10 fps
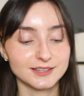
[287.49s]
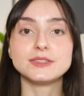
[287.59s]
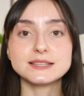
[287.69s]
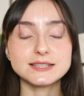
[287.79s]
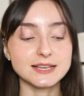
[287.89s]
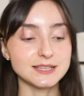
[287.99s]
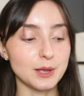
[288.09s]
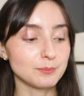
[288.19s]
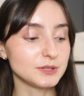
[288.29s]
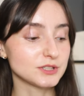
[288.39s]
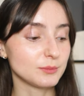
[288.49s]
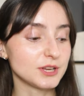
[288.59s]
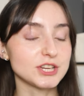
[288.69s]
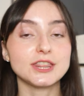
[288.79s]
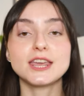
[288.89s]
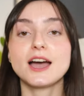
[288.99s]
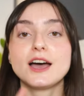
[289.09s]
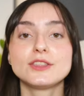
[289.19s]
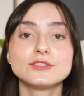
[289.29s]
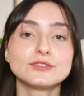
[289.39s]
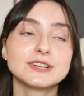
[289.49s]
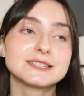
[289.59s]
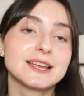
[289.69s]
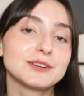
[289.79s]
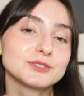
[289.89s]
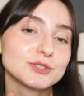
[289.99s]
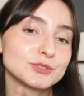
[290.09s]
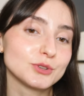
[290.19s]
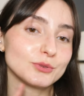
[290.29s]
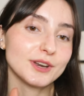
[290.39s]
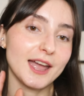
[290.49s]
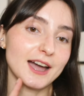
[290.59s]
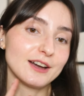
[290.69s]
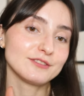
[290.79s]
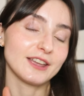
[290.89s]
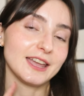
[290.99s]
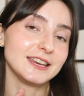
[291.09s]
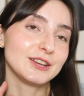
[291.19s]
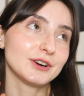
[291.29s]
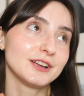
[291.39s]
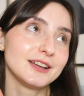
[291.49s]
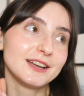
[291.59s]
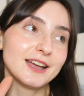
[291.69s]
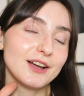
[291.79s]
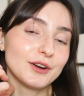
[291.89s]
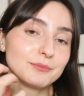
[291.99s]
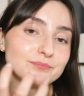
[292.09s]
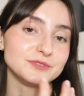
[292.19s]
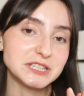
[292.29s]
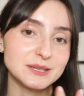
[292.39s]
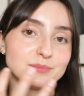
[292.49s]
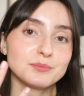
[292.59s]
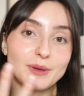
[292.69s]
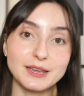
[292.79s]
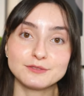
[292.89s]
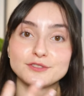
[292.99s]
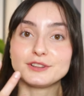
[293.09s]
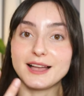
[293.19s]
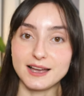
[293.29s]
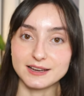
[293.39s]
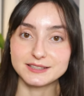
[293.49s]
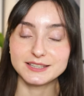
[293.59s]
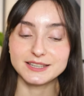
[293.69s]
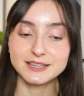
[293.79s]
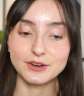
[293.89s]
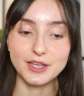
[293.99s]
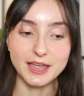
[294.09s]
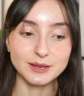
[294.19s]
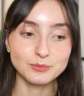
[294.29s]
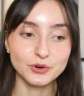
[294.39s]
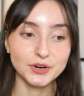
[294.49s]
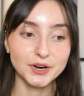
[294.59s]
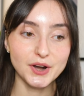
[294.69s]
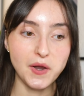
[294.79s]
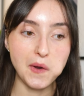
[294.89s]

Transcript: This has helped me so much and the other reason I also don't have any deep painful acne anymore